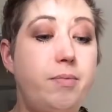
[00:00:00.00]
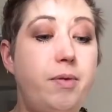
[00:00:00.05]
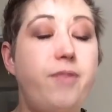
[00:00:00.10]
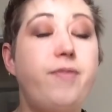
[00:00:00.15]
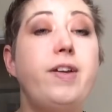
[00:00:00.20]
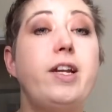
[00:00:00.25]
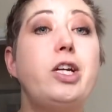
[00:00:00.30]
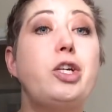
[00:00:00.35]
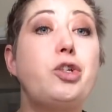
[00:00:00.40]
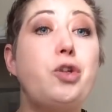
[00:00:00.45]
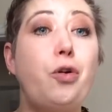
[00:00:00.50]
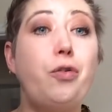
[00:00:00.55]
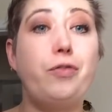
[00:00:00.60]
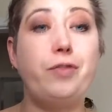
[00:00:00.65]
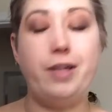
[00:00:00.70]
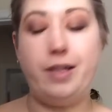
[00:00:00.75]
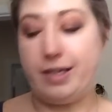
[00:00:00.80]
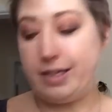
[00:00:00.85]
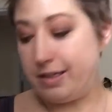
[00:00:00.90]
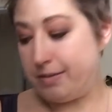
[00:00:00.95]
to be finished
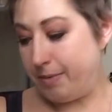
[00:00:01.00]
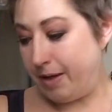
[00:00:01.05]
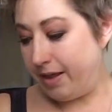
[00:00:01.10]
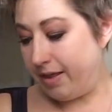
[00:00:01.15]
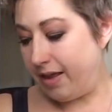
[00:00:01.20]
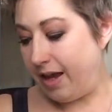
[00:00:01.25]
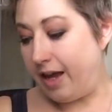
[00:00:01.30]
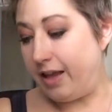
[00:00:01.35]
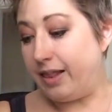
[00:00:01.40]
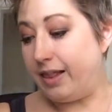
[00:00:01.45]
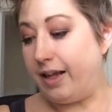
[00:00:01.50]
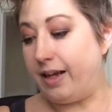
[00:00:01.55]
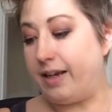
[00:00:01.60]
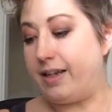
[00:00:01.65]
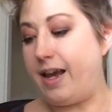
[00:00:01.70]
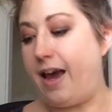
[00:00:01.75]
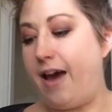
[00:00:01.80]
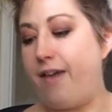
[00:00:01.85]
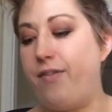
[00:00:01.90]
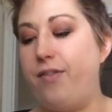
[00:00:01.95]
hopefully this month. I'd
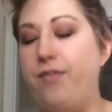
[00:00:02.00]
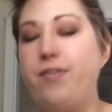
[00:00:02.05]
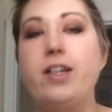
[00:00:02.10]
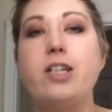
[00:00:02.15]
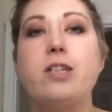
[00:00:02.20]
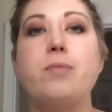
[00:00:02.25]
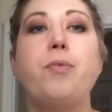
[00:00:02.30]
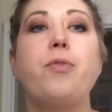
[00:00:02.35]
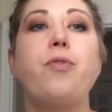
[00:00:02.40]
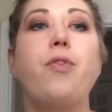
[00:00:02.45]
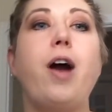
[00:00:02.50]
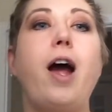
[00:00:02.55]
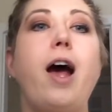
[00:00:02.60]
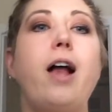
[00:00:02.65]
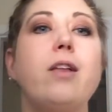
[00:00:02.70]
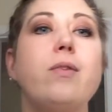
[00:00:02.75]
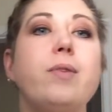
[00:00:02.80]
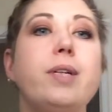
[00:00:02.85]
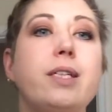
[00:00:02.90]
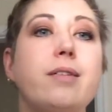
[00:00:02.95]
like to have it finished before
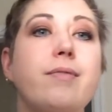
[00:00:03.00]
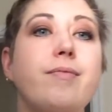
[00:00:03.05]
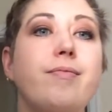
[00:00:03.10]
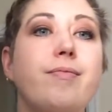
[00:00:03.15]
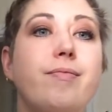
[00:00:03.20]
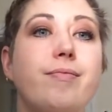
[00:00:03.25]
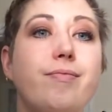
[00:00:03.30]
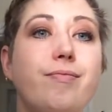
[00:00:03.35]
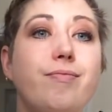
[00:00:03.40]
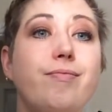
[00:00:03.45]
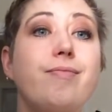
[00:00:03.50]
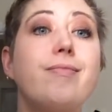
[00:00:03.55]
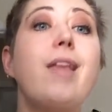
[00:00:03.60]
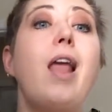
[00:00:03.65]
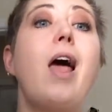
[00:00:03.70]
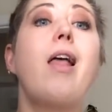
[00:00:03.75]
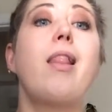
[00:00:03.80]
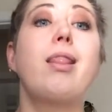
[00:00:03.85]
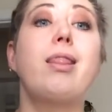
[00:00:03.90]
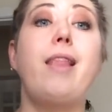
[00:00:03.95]
Halloween.
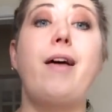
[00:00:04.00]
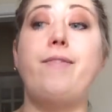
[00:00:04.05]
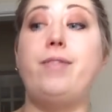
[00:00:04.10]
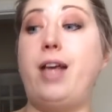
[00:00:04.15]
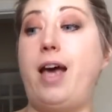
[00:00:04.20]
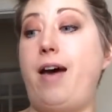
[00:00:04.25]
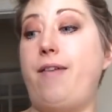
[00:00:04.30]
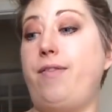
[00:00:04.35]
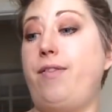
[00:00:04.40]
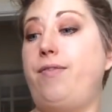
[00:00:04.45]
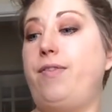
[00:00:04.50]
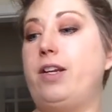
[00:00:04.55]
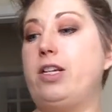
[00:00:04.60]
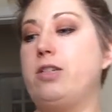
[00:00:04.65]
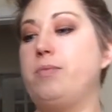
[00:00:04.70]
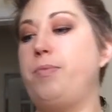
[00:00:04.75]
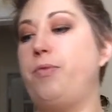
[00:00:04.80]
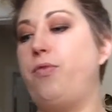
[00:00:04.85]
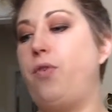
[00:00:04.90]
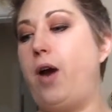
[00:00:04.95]
Love to have it
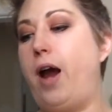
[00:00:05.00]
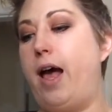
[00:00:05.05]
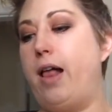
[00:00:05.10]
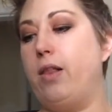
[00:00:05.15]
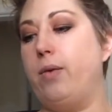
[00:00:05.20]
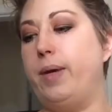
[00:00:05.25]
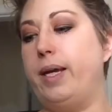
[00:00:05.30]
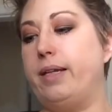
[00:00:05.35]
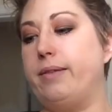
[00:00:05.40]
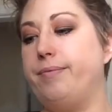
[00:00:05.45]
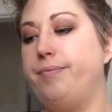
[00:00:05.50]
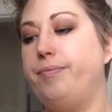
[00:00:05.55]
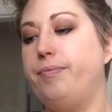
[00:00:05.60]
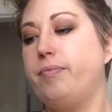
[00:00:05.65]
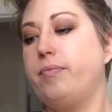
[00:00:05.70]
finished before Halloween.